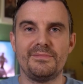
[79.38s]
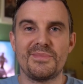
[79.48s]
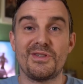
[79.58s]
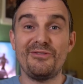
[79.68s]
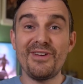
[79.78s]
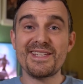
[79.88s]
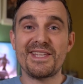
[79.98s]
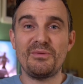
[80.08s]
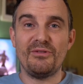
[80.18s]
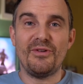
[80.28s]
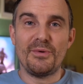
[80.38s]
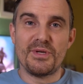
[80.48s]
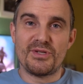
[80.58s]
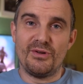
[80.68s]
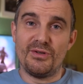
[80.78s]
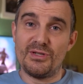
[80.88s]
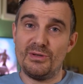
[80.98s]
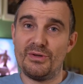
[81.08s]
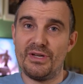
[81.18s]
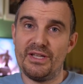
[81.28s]
So the first thing we'll focus on is
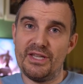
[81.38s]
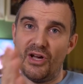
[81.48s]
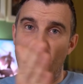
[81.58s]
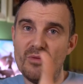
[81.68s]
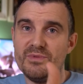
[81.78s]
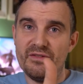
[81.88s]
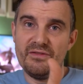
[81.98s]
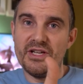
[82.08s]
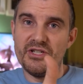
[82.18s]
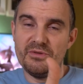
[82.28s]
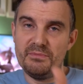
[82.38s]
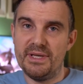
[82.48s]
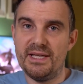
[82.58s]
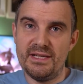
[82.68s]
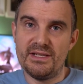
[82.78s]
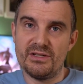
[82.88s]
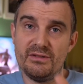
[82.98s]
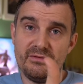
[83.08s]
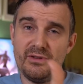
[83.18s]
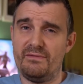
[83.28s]
looking at the observation piece
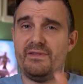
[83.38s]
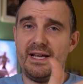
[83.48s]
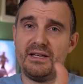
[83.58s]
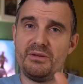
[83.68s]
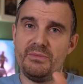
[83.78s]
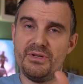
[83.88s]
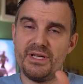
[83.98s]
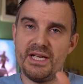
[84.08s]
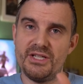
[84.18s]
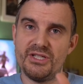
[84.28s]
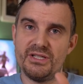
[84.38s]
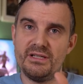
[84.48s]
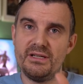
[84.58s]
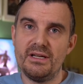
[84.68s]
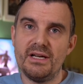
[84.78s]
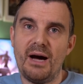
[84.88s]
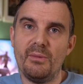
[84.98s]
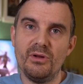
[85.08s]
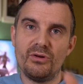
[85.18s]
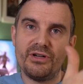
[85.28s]
of nonviolent communication. And
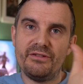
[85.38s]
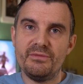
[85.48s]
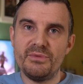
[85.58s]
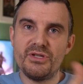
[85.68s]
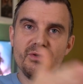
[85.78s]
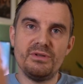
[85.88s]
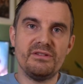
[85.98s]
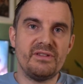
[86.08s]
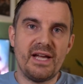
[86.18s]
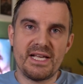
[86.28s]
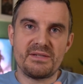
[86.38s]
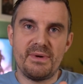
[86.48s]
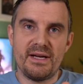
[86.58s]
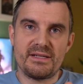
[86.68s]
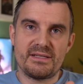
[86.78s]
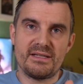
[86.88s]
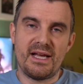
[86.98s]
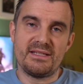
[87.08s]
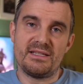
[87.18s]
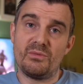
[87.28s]
we'll look at it from 2 different aspects.
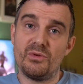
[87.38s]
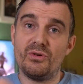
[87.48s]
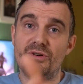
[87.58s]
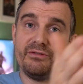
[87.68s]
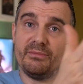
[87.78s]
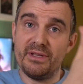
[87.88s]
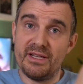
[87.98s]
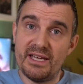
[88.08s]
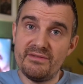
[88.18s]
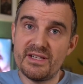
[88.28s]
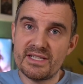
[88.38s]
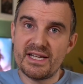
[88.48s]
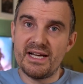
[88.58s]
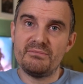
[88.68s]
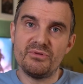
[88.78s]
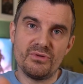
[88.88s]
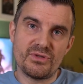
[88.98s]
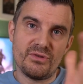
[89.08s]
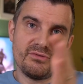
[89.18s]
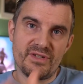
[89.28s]
As I said, we'll look at it from the giving side, but
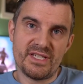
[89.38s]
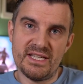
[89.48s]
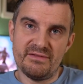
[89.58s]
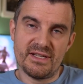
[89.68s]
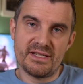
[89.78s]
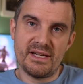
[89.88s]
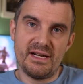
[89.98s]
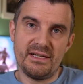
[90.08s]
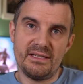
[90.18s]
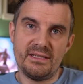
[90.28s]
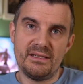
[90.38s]
also the receiving side.